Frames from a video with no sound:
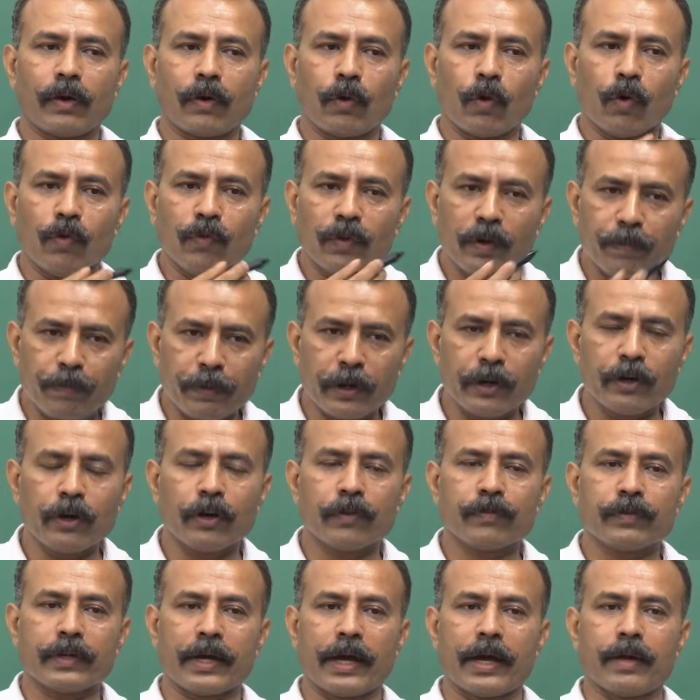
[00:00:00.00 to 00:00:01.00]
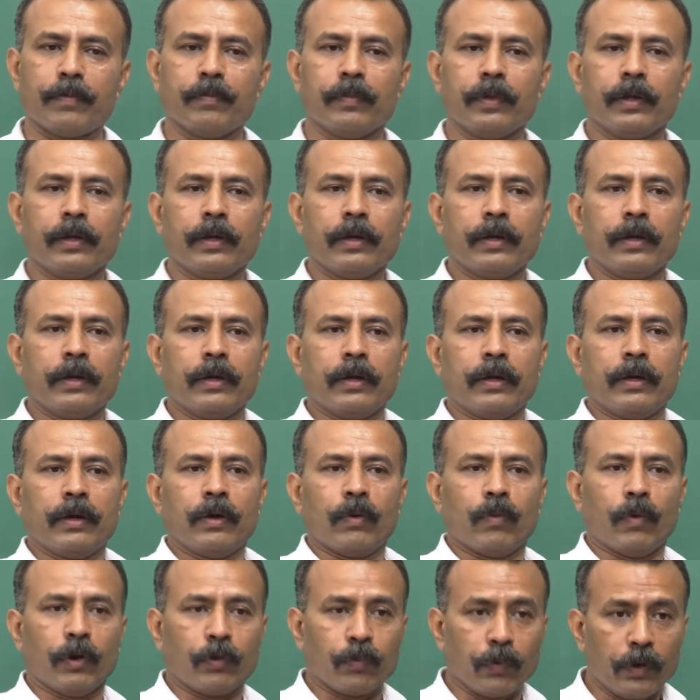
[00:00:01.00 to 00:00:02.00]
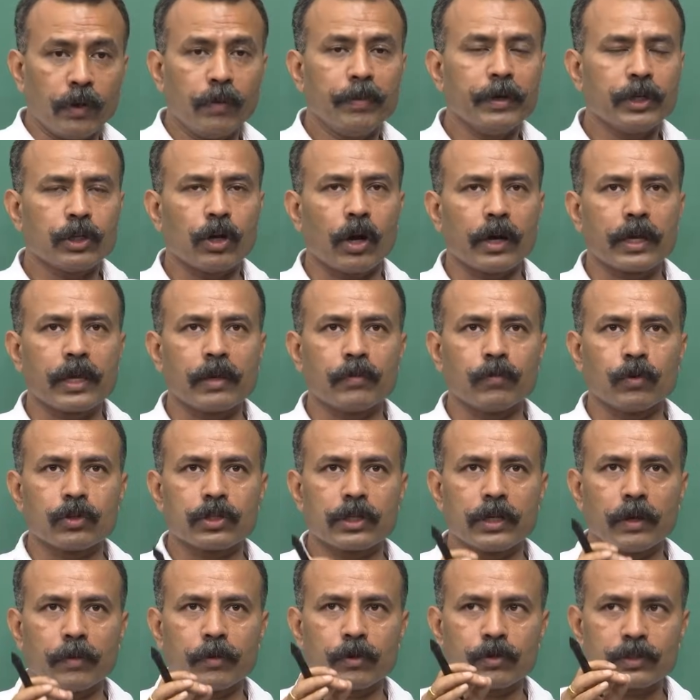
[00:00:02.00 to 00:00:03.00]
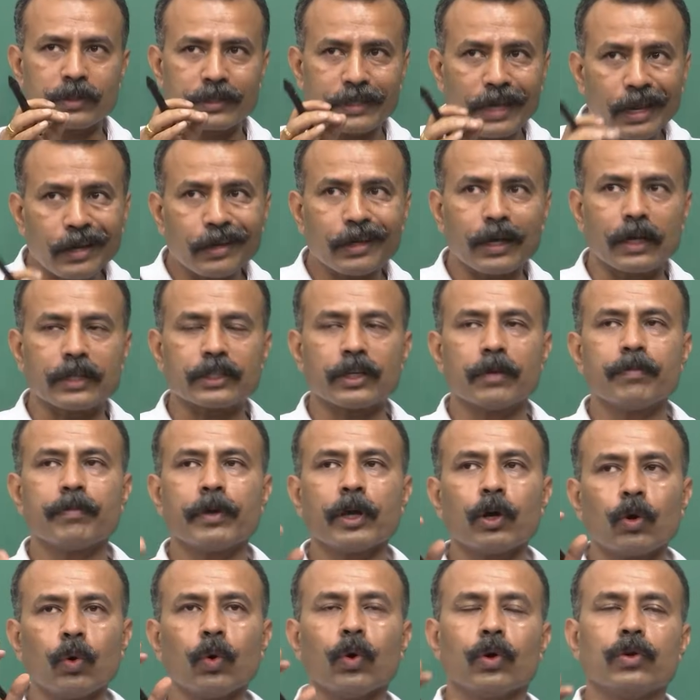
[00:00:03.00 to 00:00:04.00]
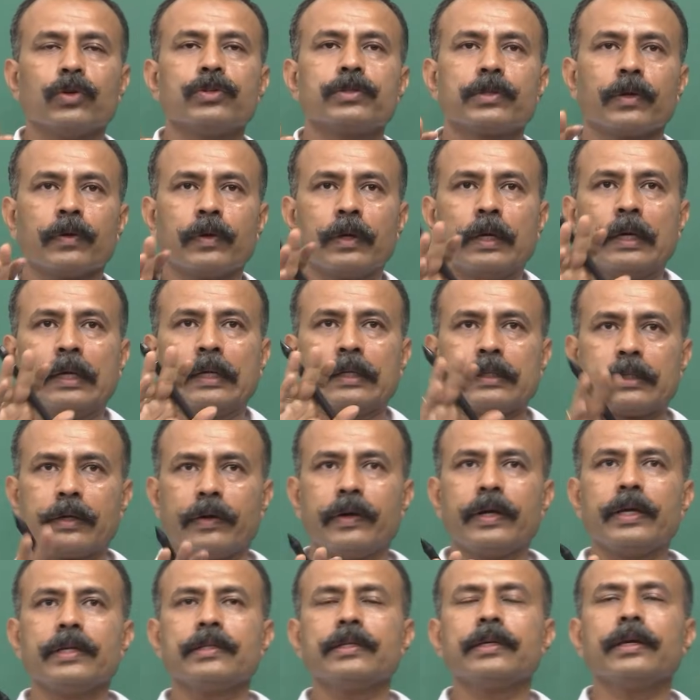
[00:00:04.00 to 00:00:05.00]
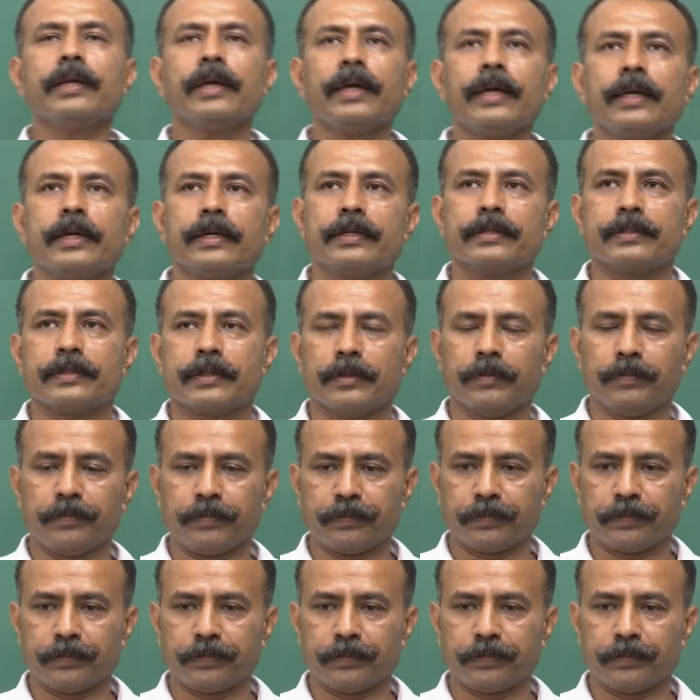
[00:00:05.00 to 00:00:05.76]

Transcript: over a period of time what we will be talking mostly about cell culture, because the reason is